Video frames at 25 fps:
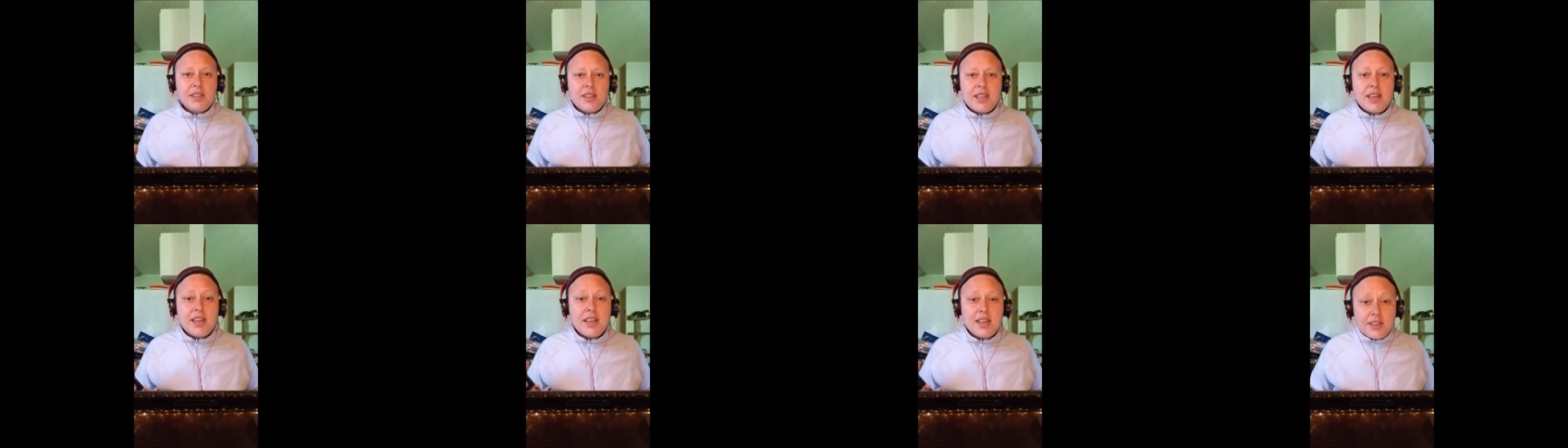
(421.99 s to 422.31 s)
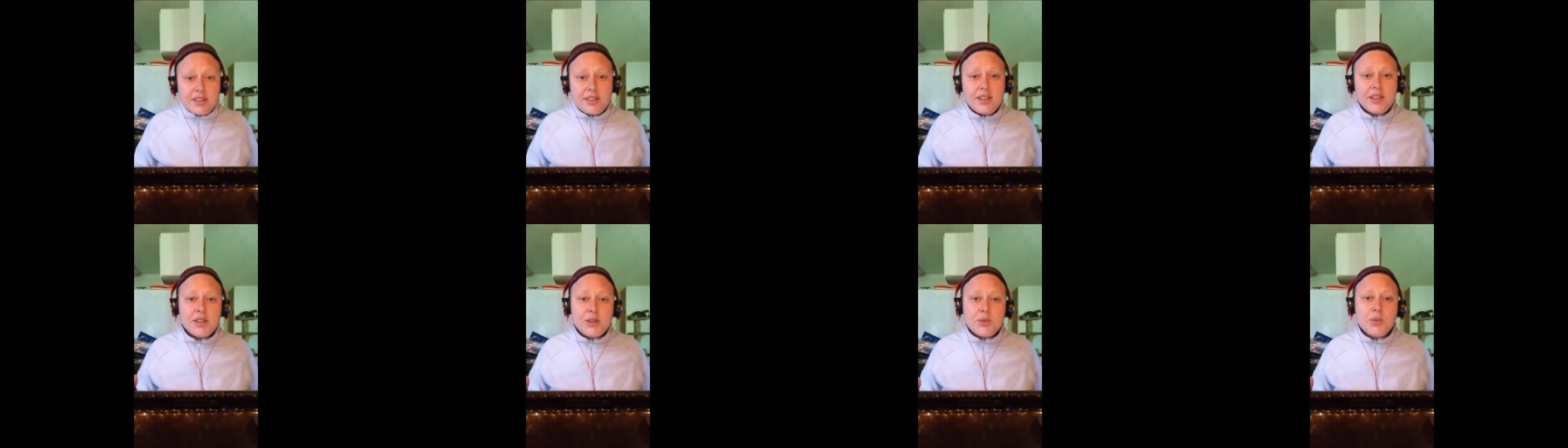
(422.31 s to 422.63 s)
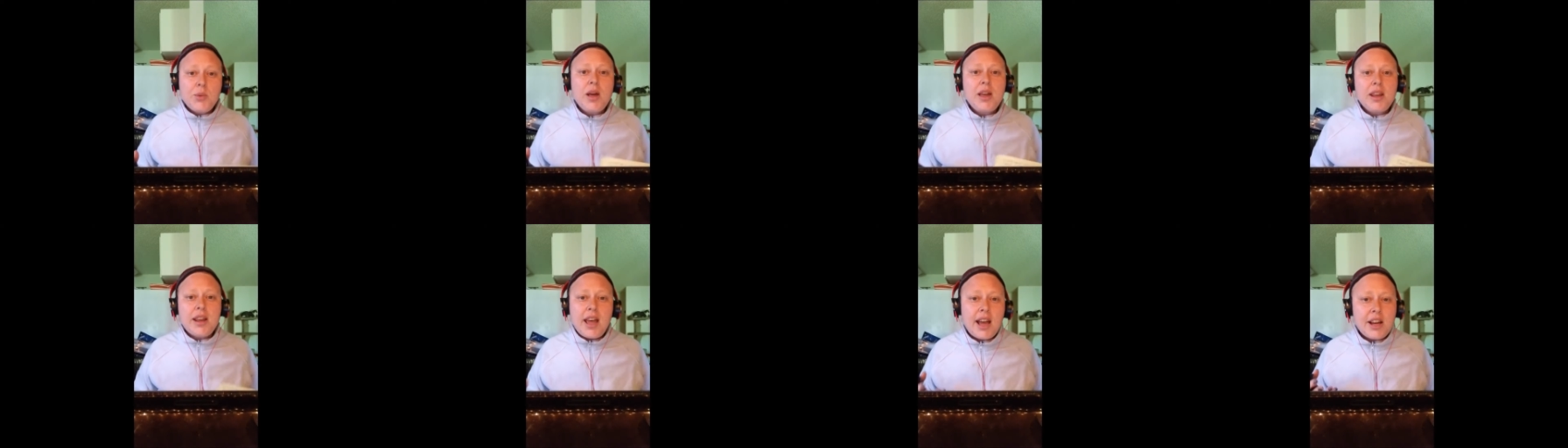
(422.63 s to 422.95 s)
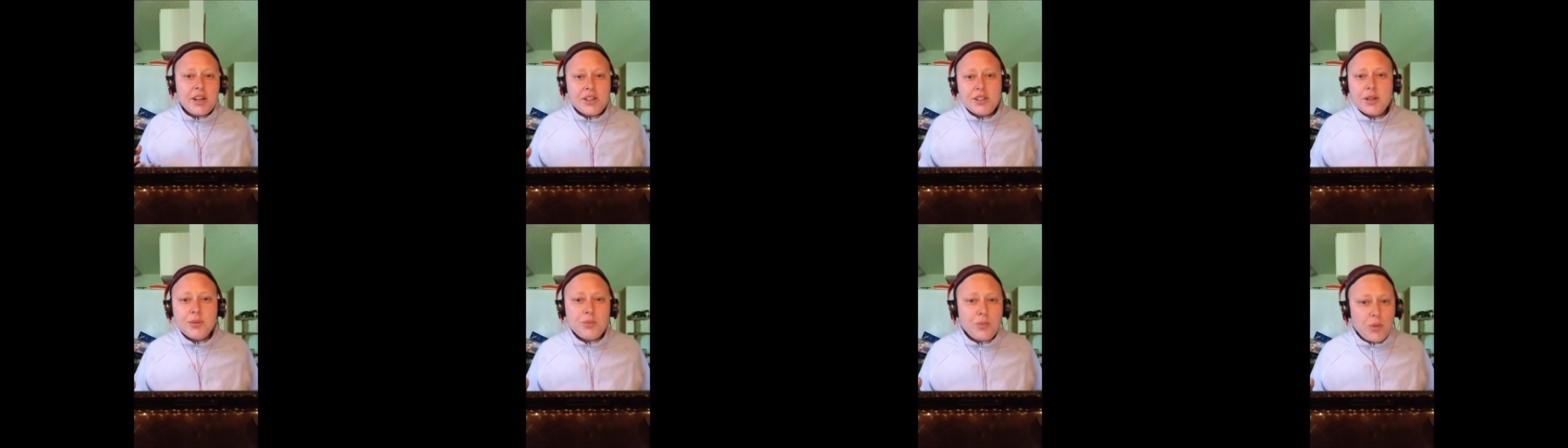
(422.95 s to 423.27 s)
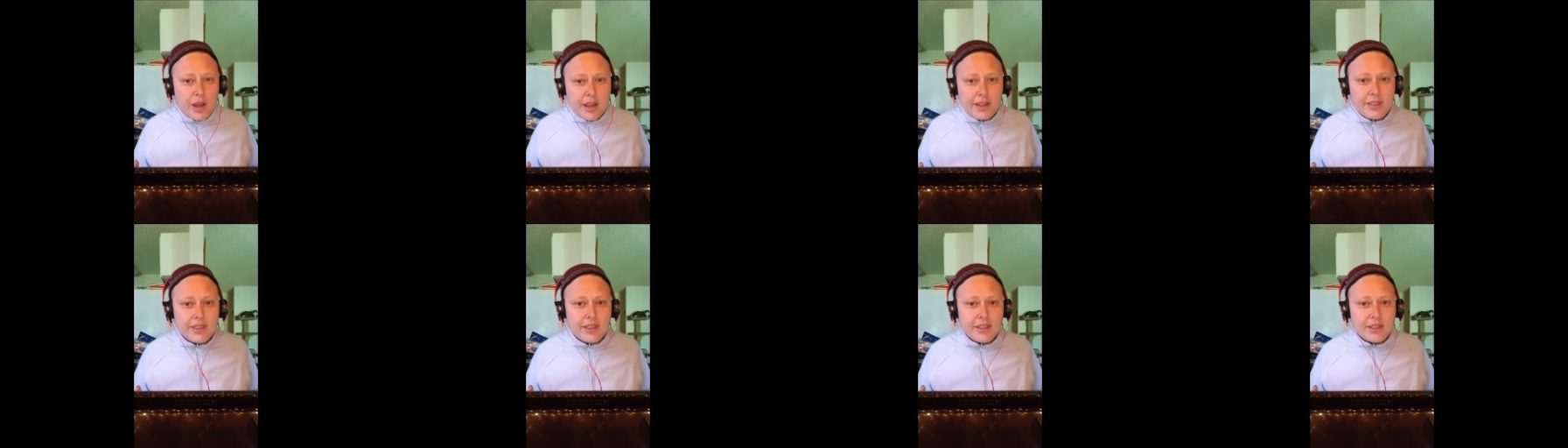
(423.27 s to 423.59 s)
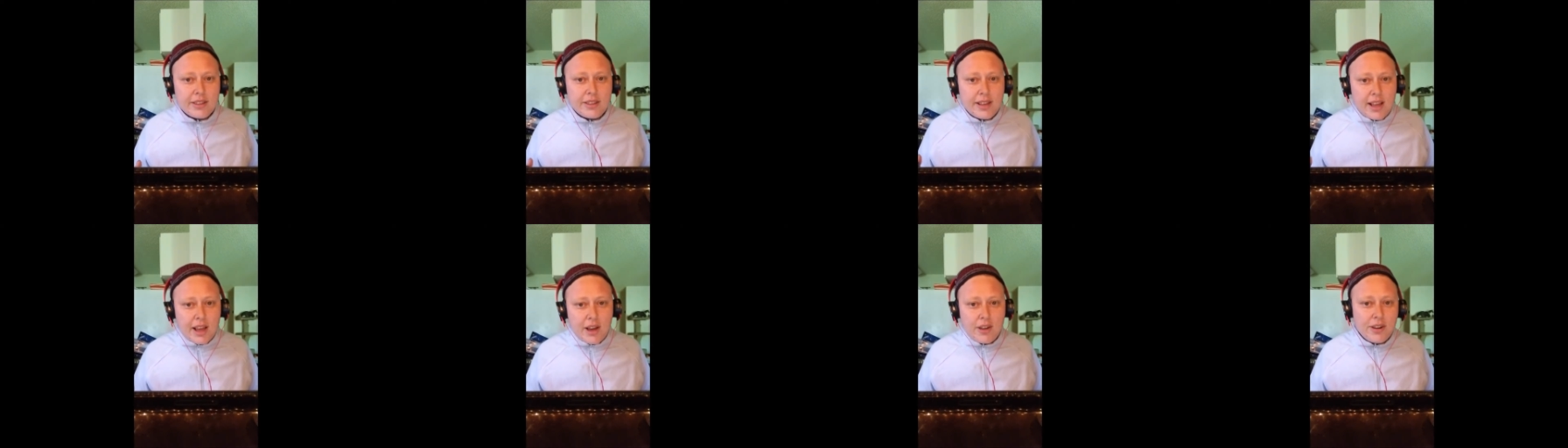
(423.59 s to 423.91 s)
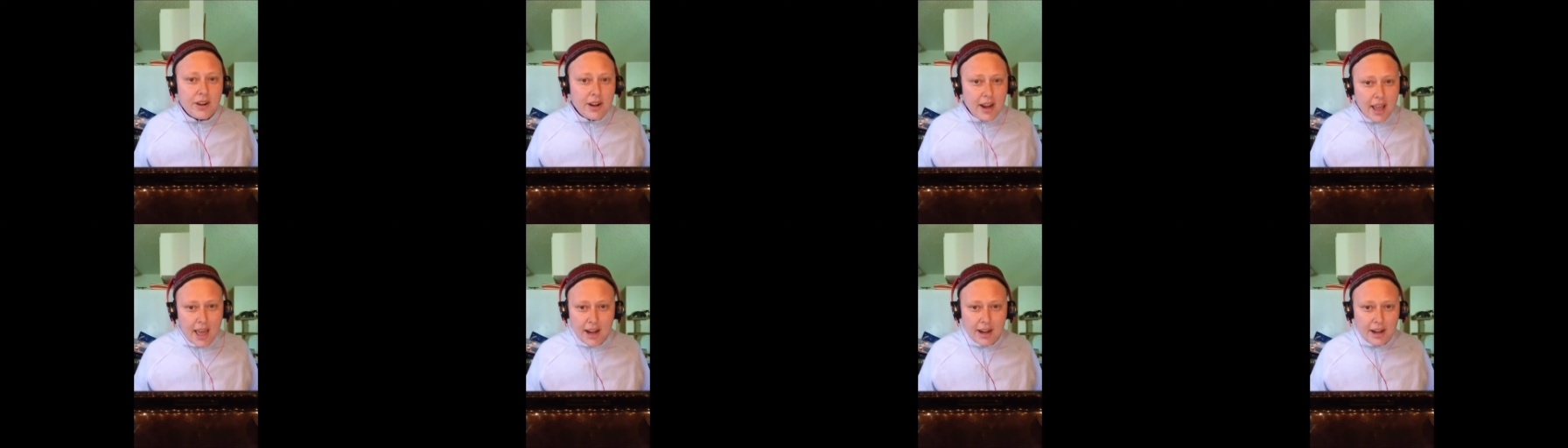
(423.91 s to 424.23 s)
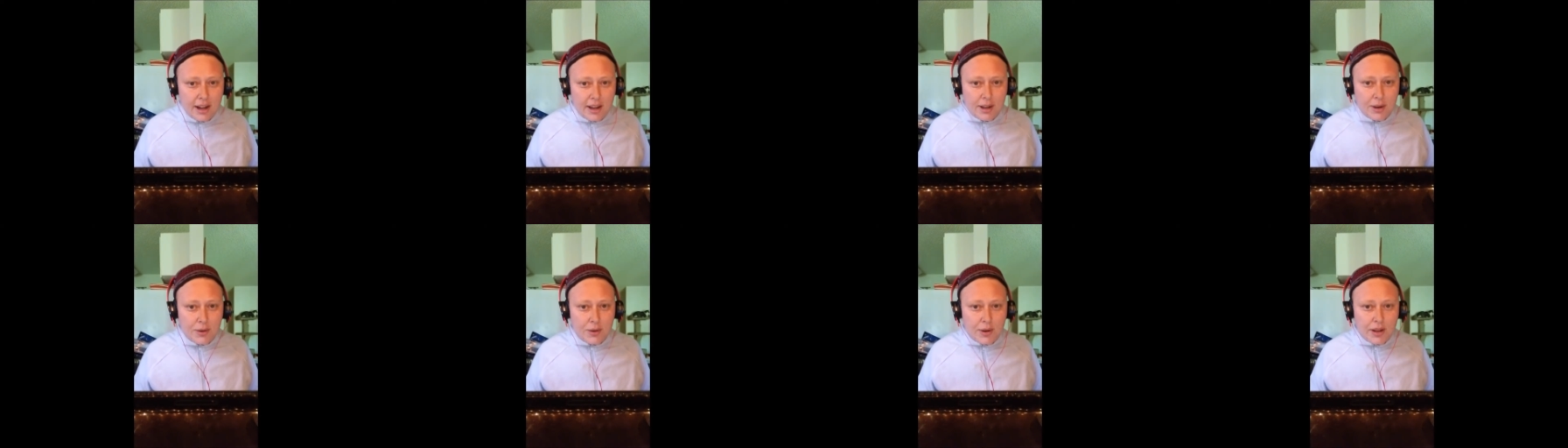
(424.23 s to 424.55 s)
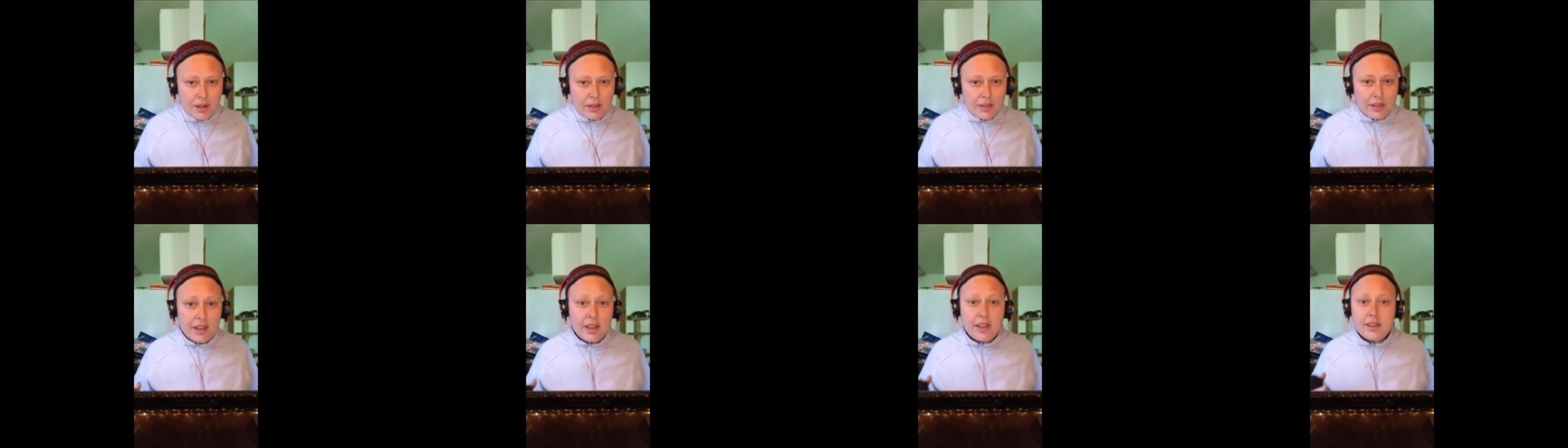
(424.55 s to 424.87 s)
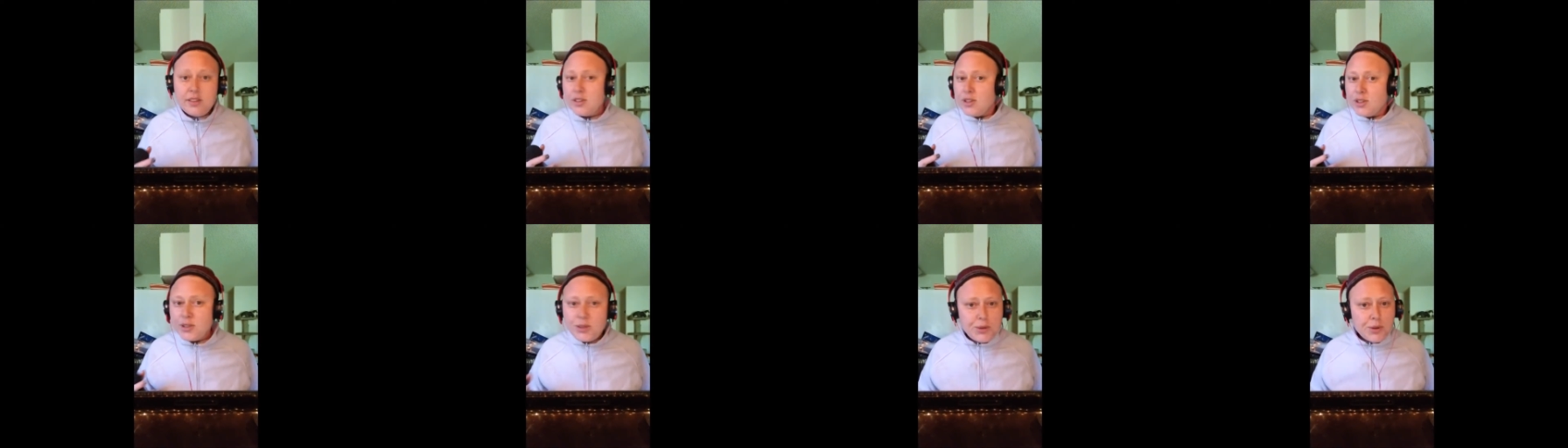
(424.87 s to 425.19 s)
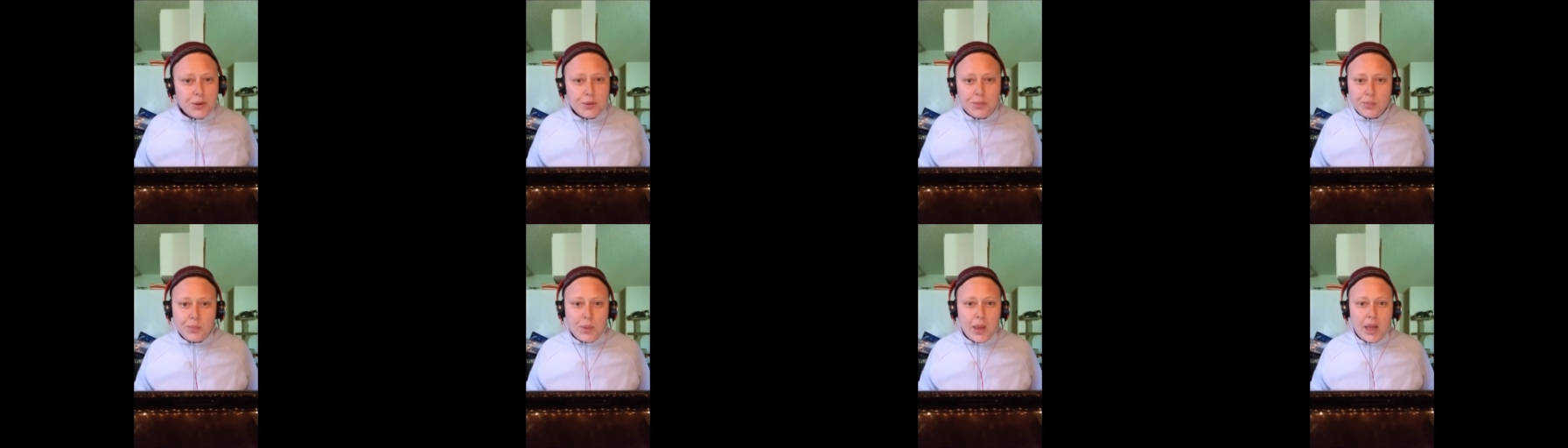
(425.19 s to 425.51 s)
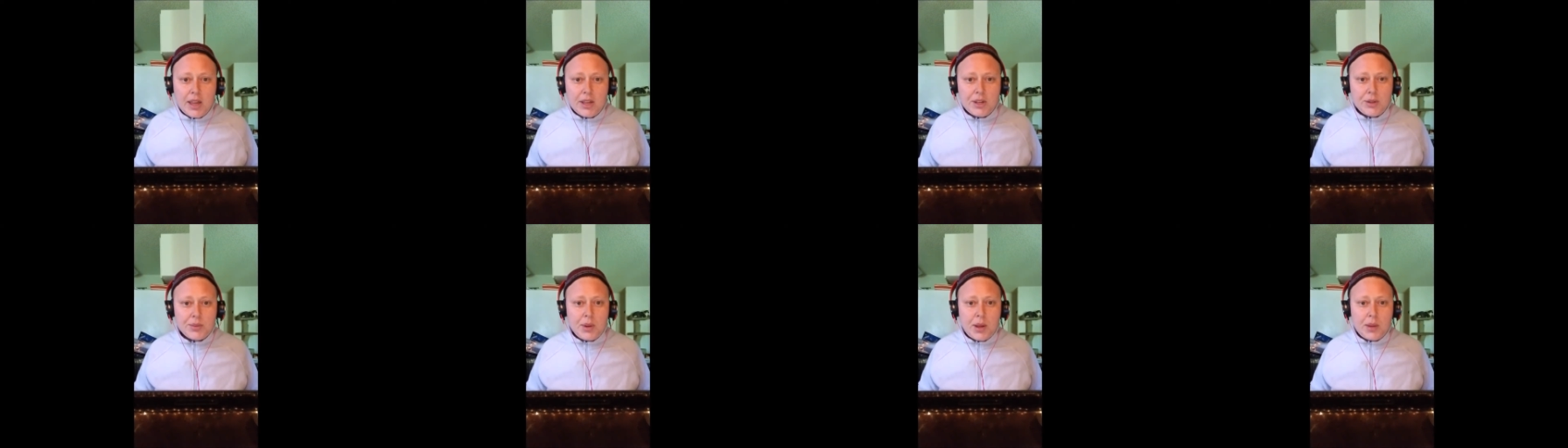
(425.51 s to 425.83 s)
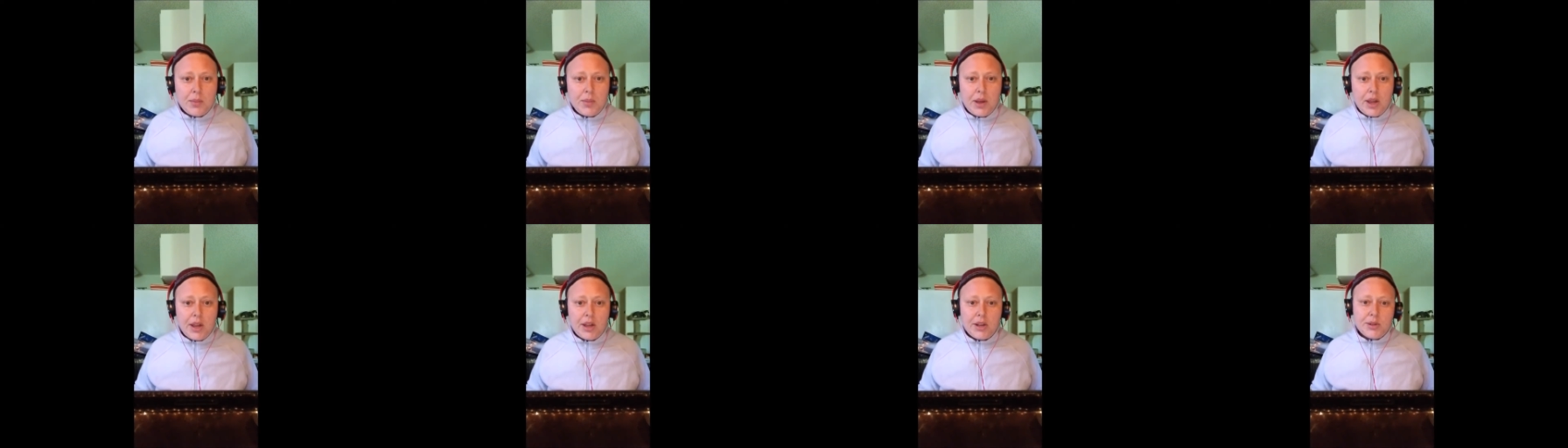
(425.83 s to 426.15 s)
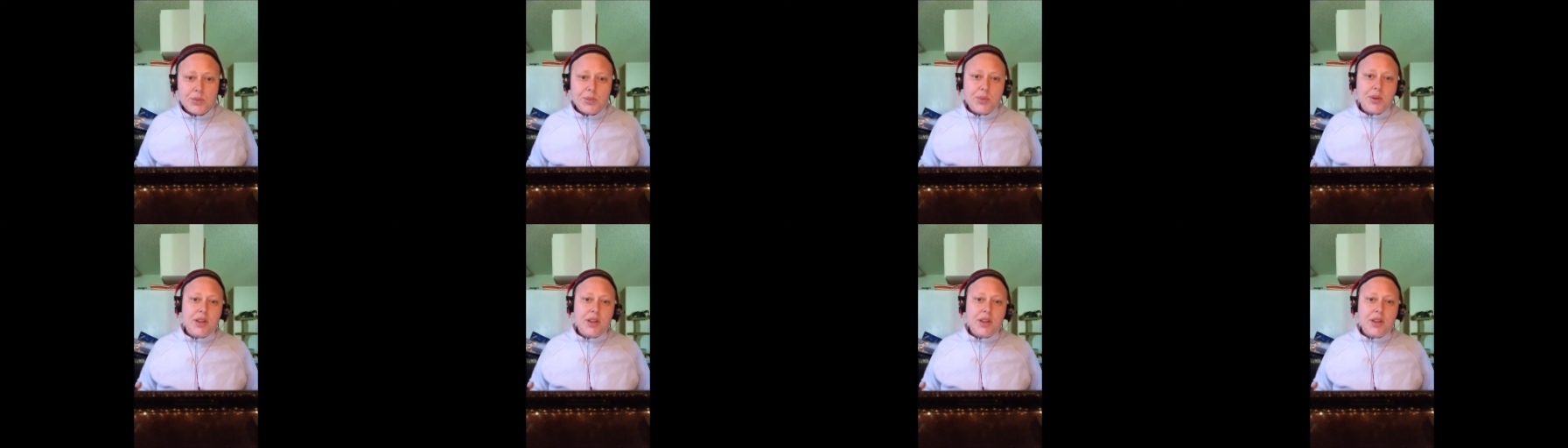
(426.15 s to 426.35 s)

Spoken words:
the easiest way to actually break this down and edit it quickly is just do it page by page.